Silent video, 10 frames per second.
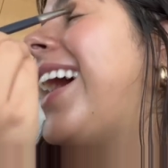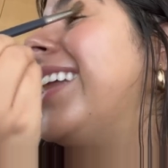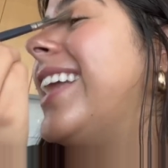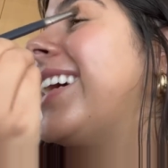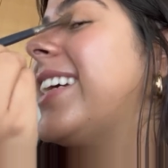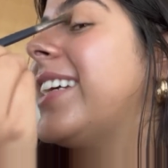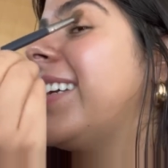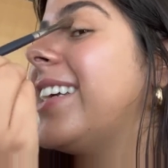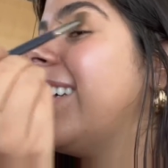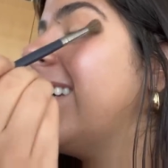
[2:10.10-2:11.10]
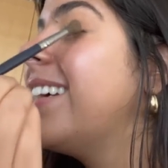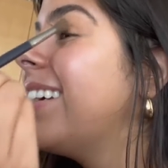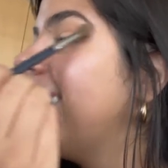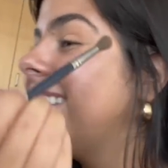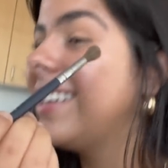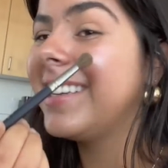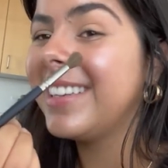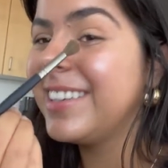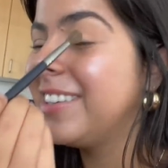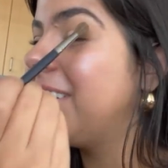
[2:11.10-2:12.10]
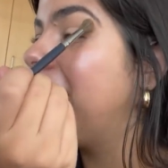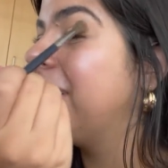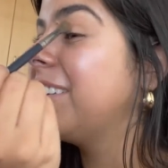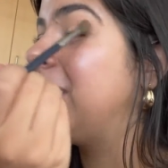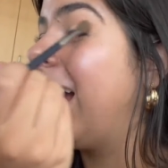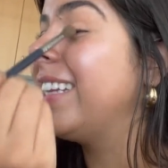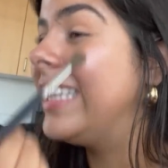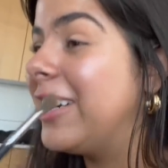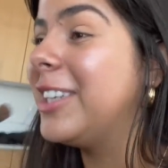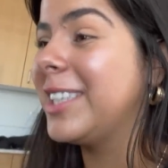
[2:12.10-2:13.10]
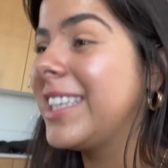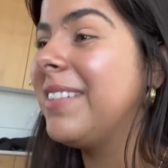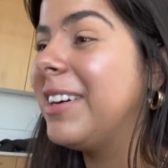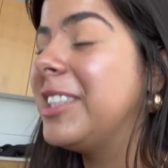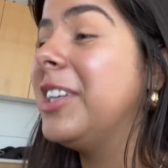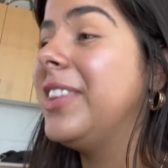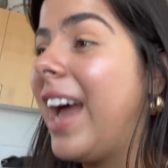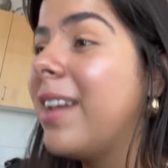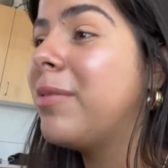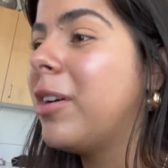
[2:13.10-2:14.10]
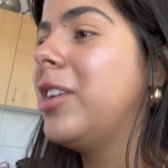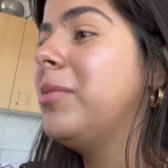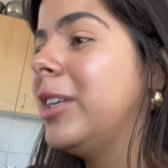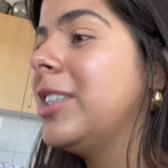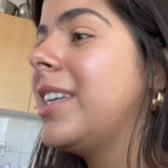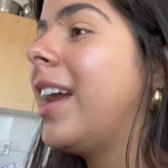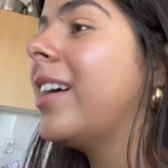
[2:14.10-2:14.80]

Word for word: Jack doesn't come out till literally 10 o'clock. No, Jack literally doesn't come out till 9:40, which is 10